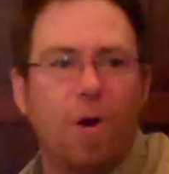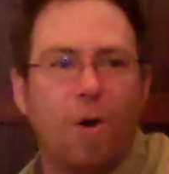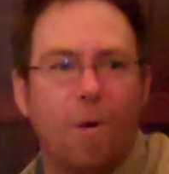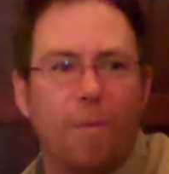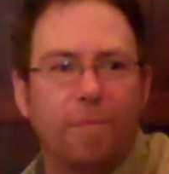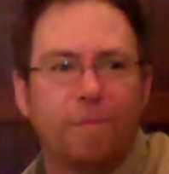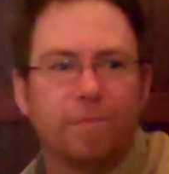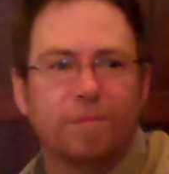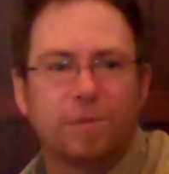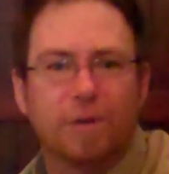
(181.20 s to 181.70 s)

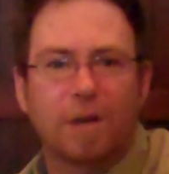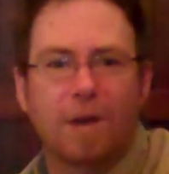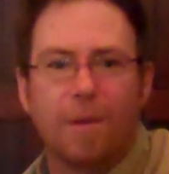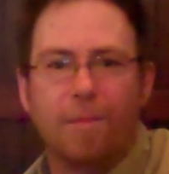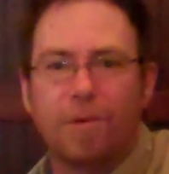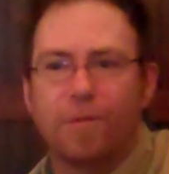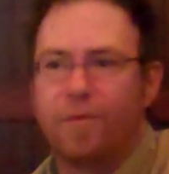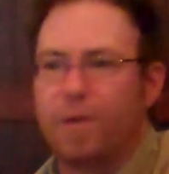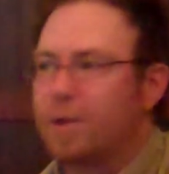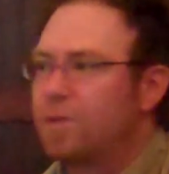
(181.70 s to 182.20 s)
home to
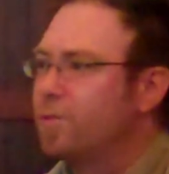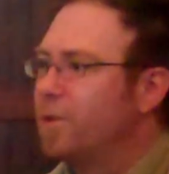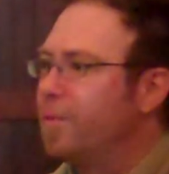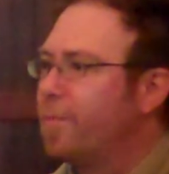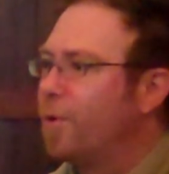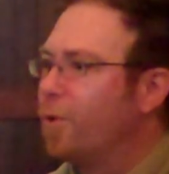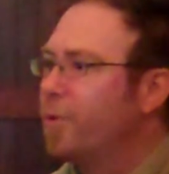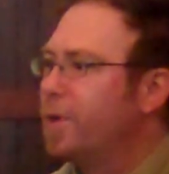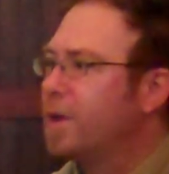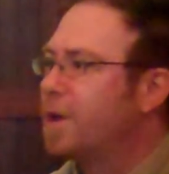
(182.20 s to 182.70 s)
come to Victory
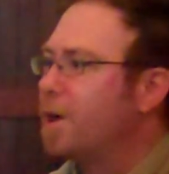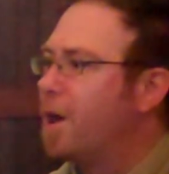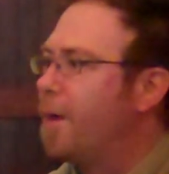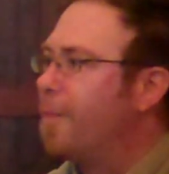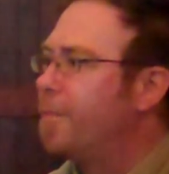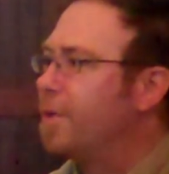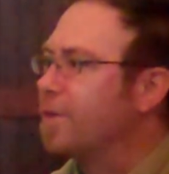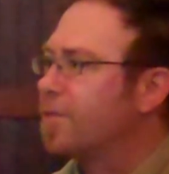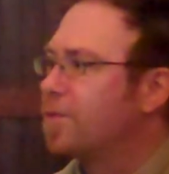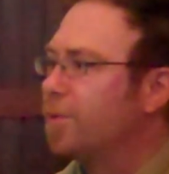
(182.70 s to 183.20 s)
Brewing
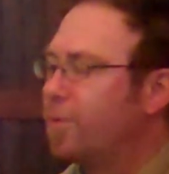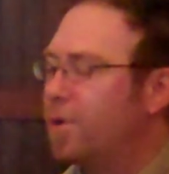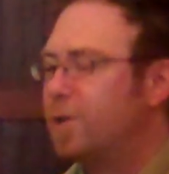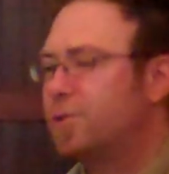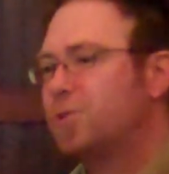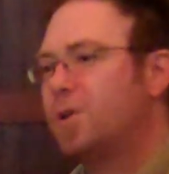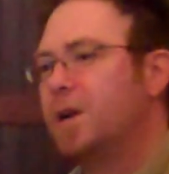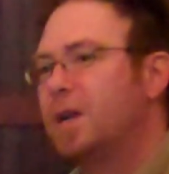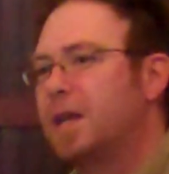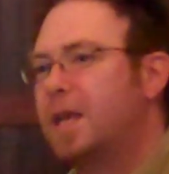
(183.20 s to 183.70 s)
Company. So we're
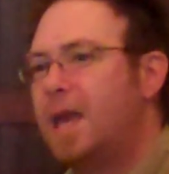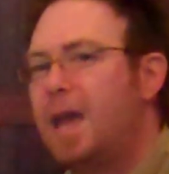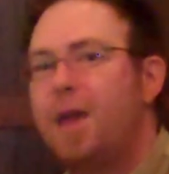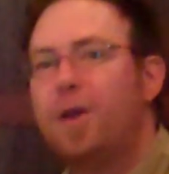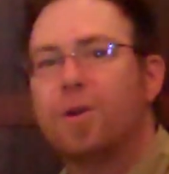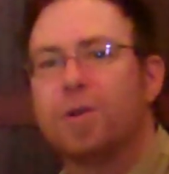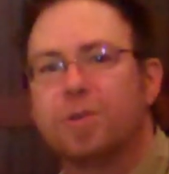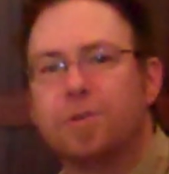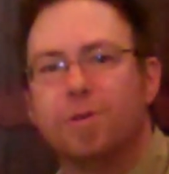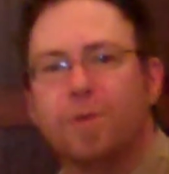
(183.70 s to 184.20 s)
not trying to
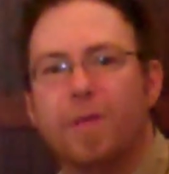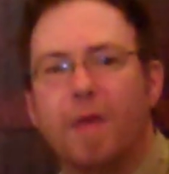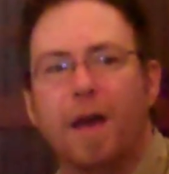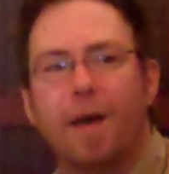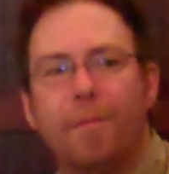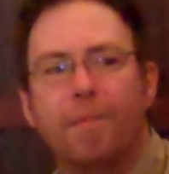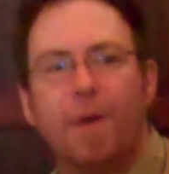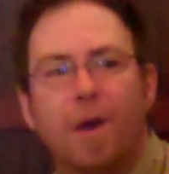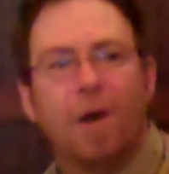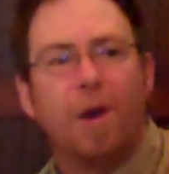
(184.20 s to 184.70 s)
cater to
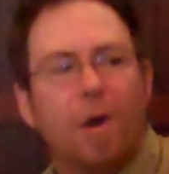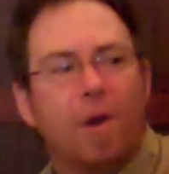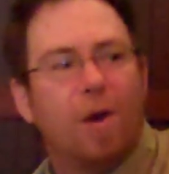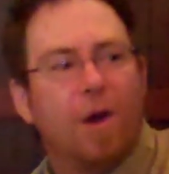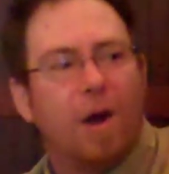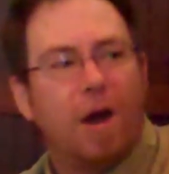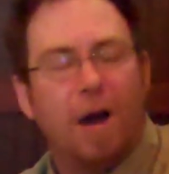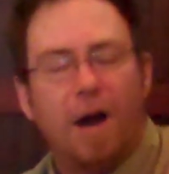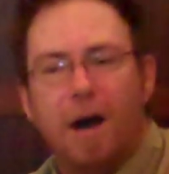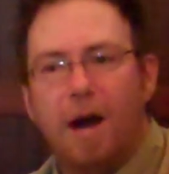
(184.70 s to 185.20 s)
them
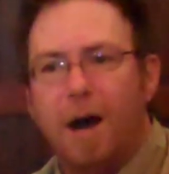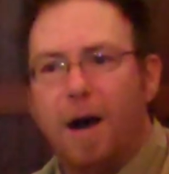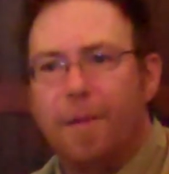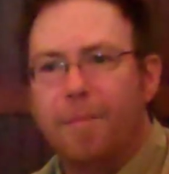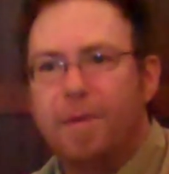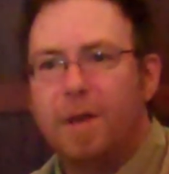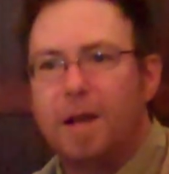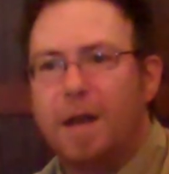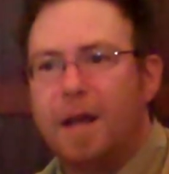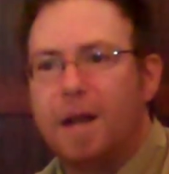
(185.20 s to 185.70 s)

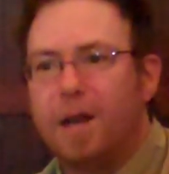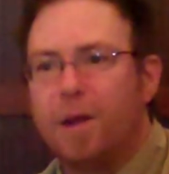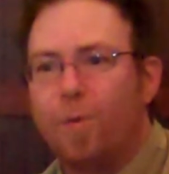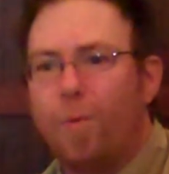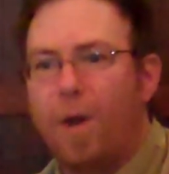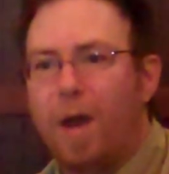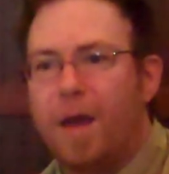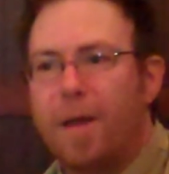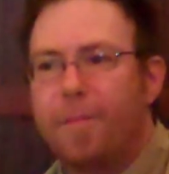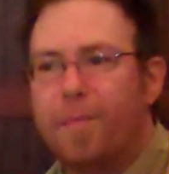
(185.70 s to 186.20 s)
in any
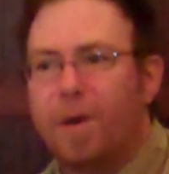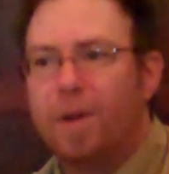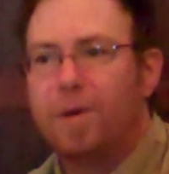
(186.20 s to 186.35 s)
way.